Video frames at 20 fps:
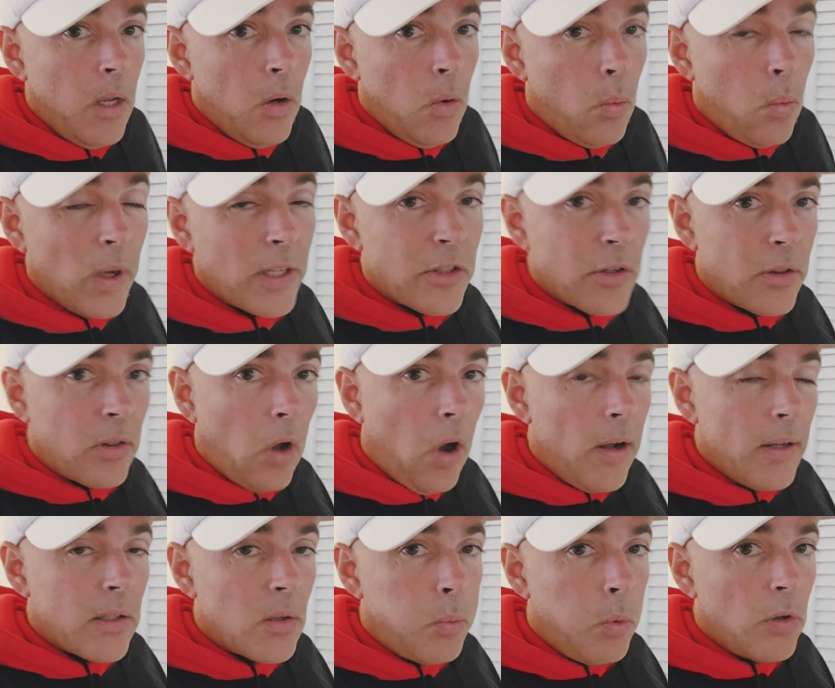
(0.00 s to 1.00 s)
What's your
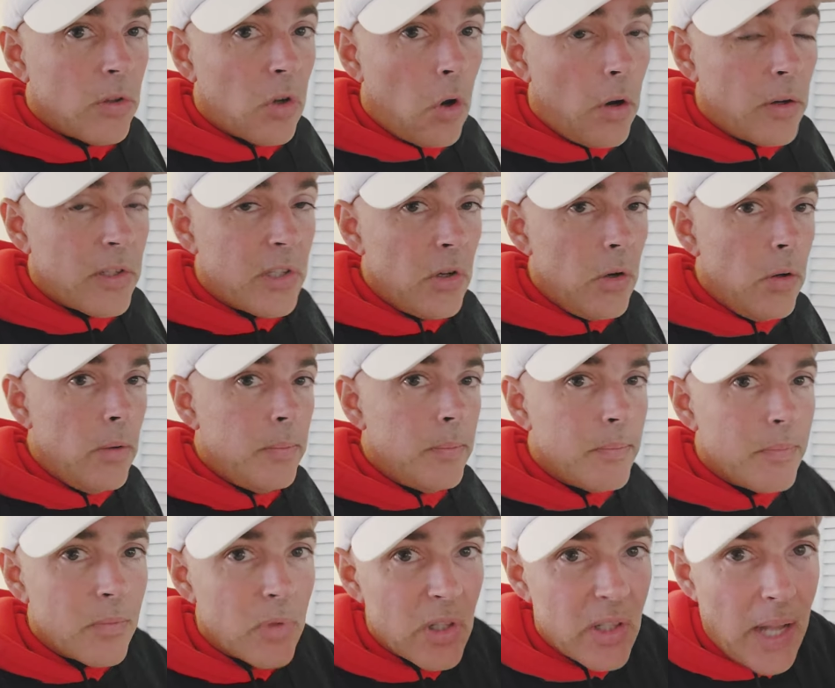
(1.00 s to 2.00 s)
thoughts? We'll talk soon.
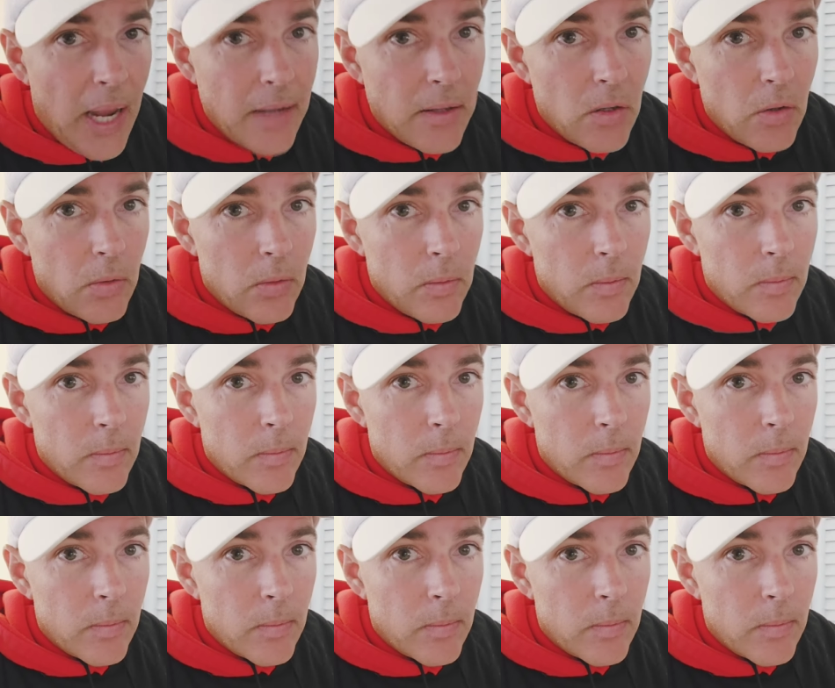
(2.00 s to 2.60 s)
Stay tuned.